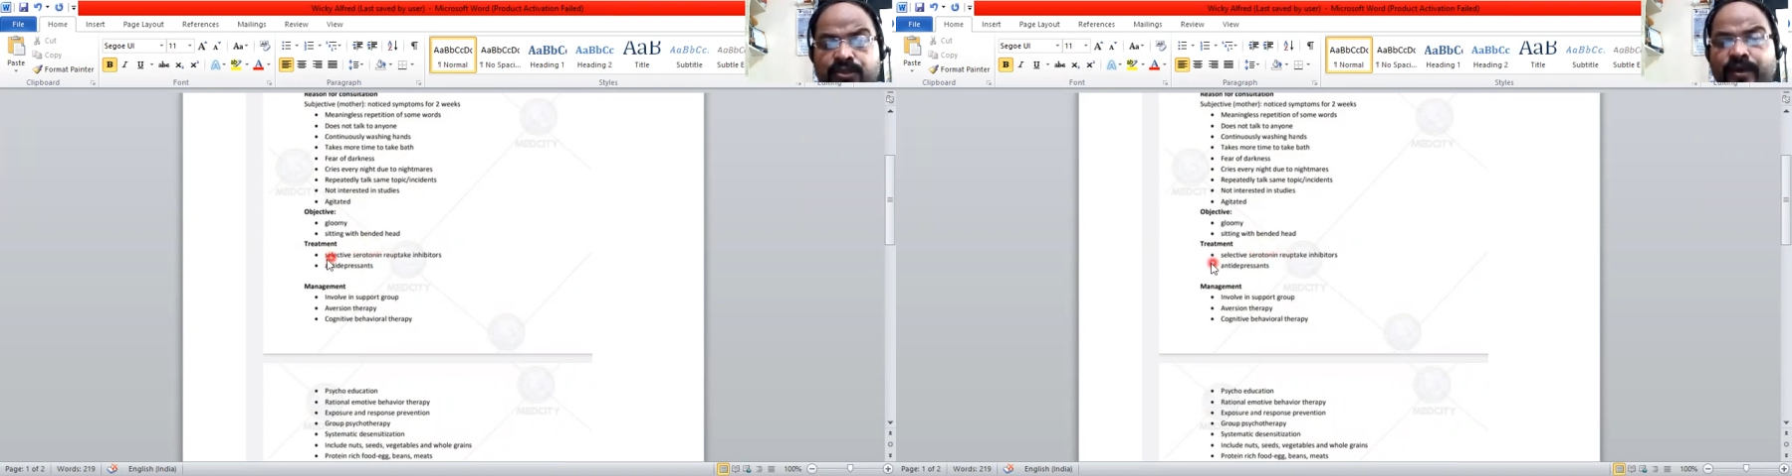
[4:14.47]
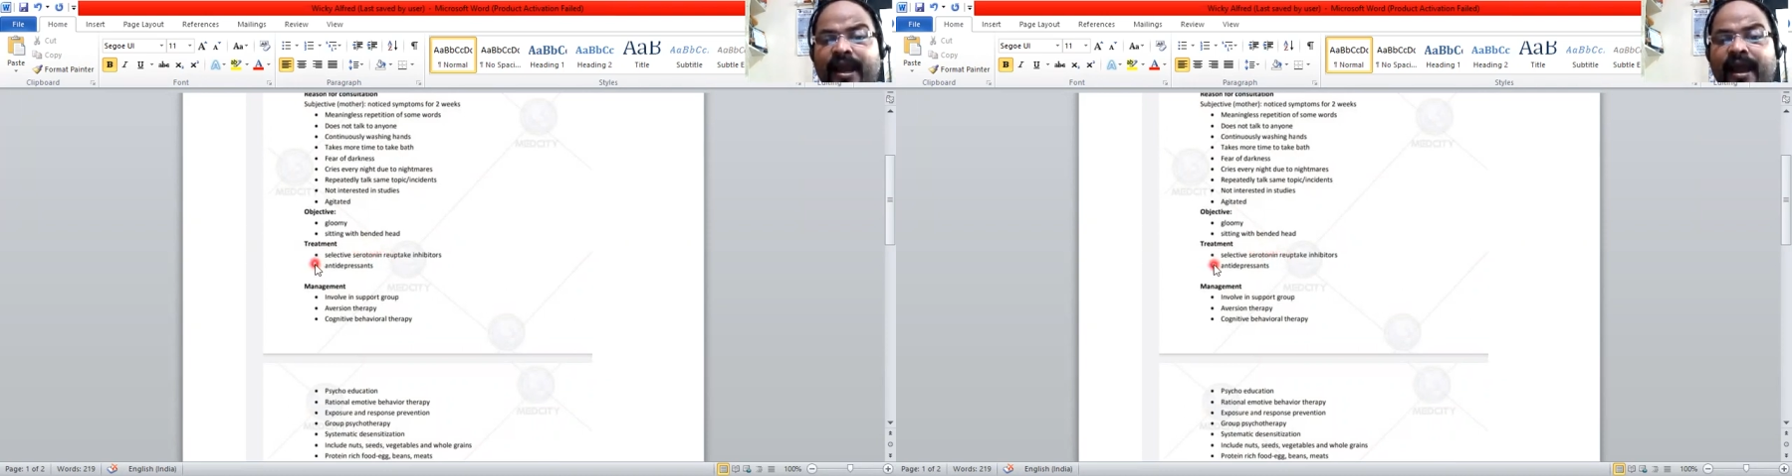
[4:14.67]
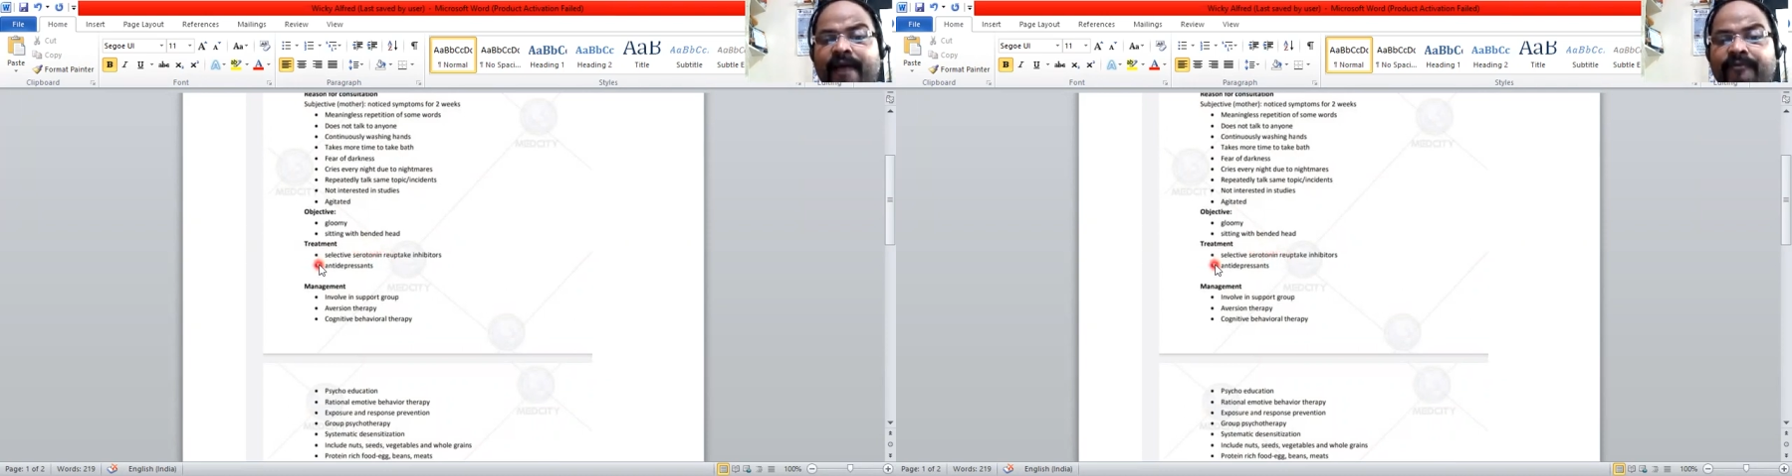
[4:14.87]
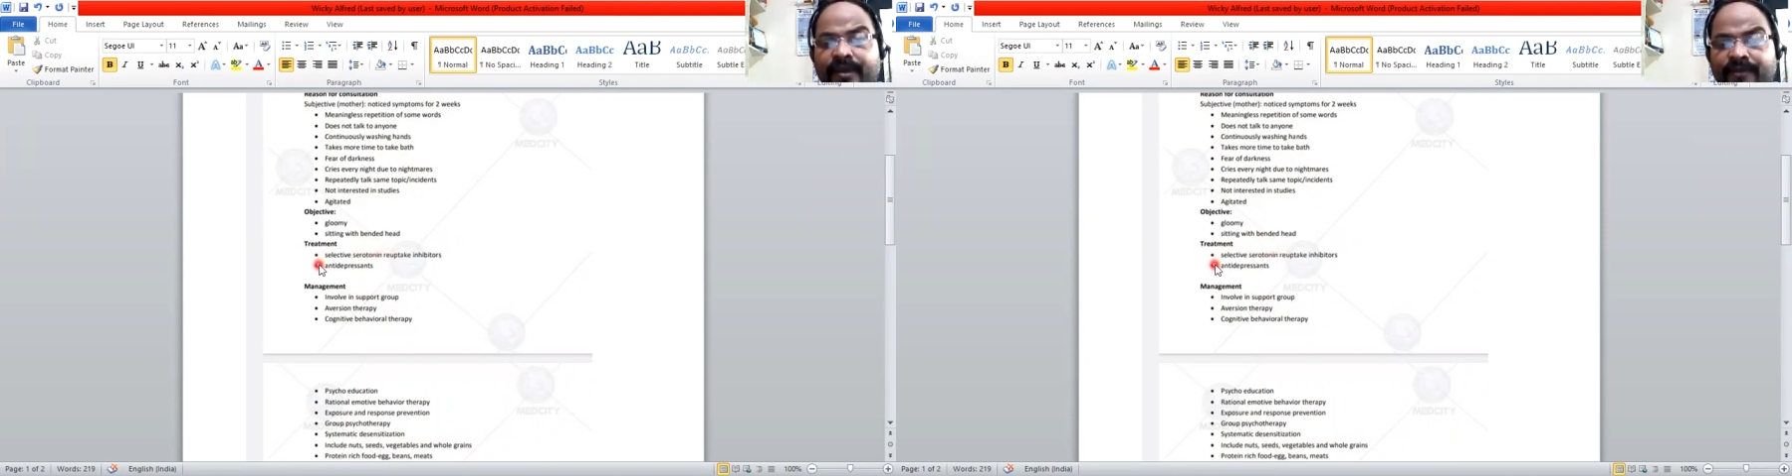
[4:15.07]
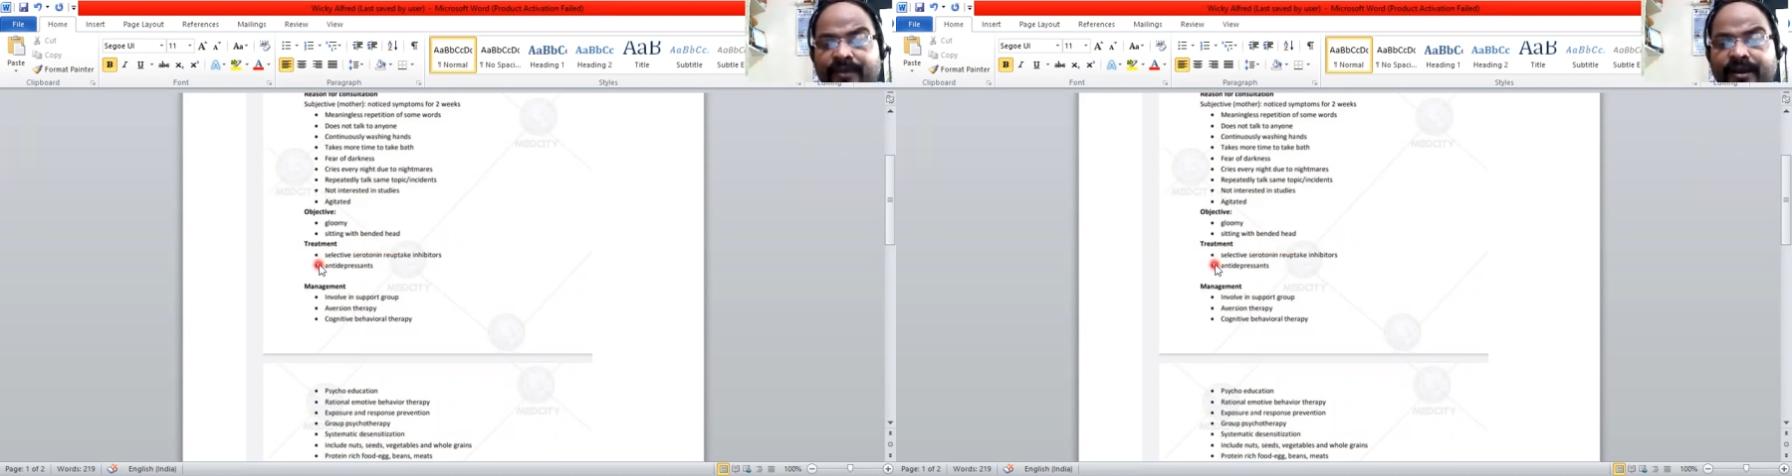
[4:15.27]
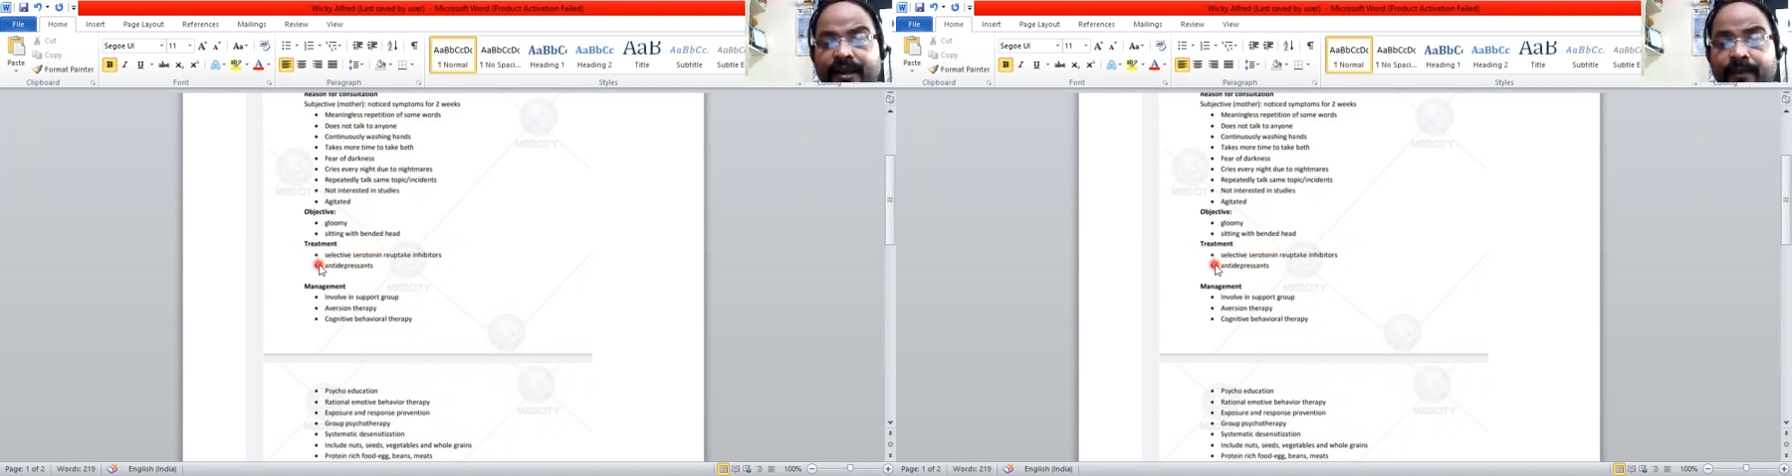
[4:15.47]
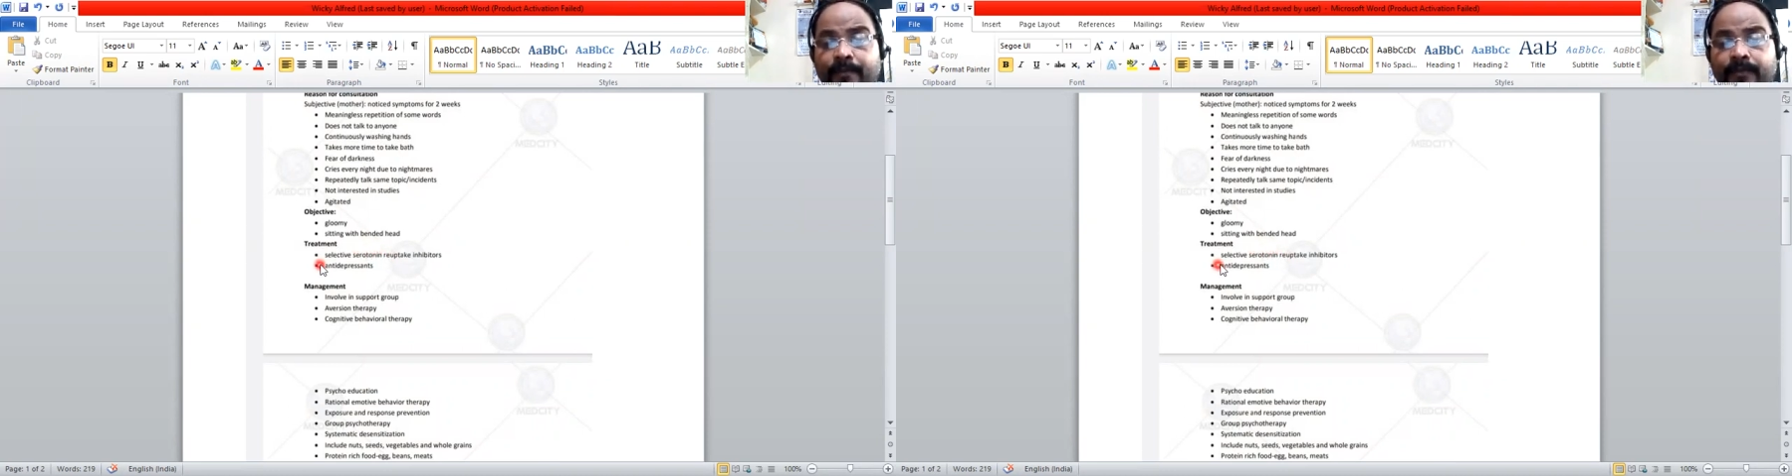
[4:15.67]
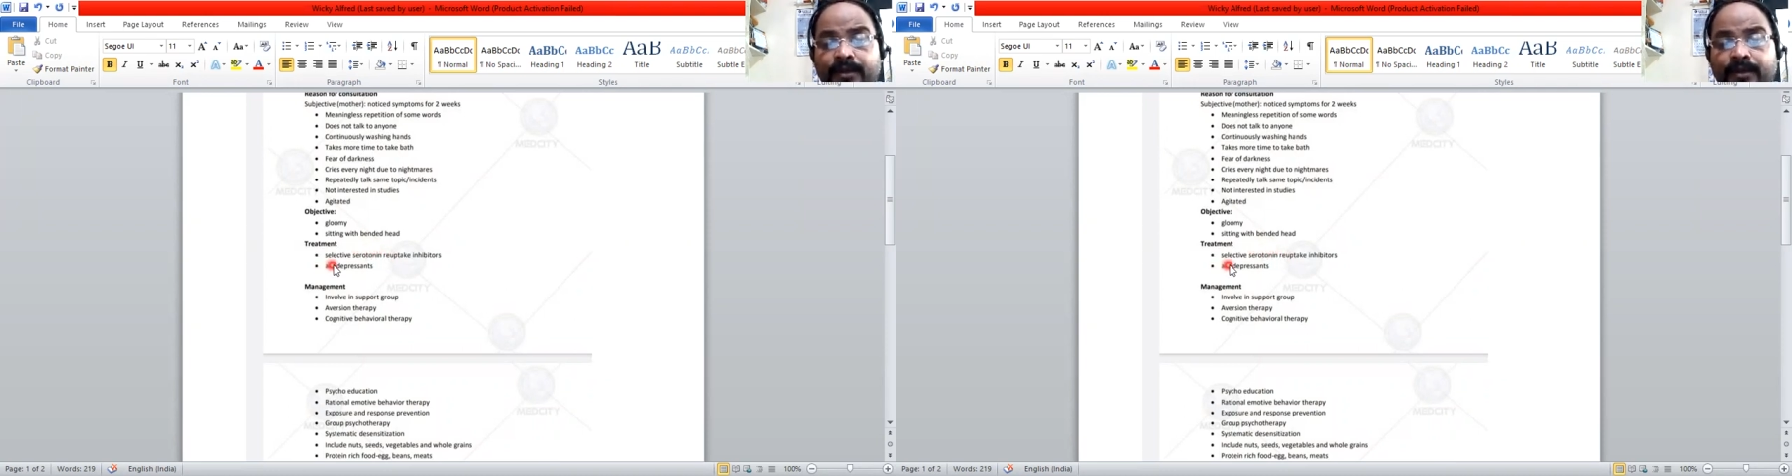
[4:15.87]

we have given him